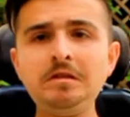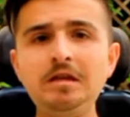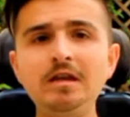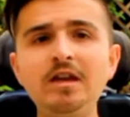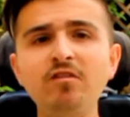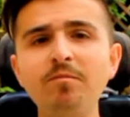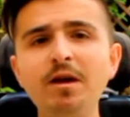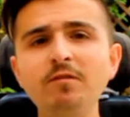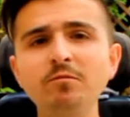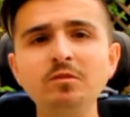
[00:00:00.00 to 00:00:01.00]
I get
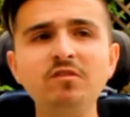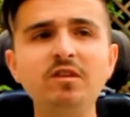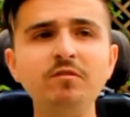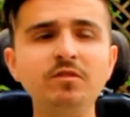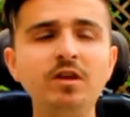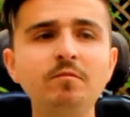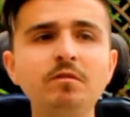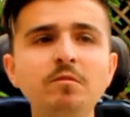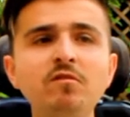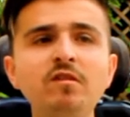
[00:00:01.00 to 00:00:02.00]
inspired from all these different types
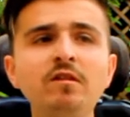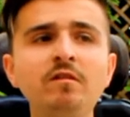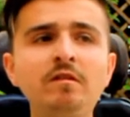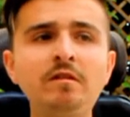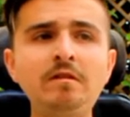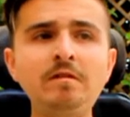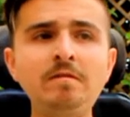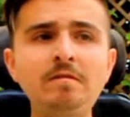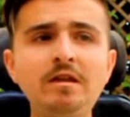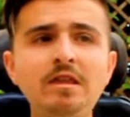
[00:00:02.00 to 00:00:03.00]
of music
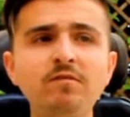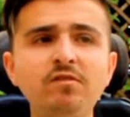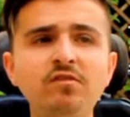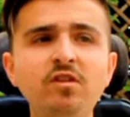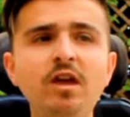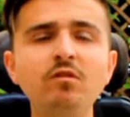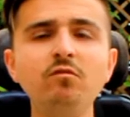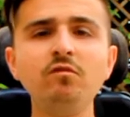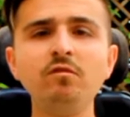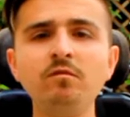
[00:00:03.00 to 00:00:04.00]
and different
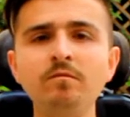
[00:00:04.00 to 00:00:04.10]
styles.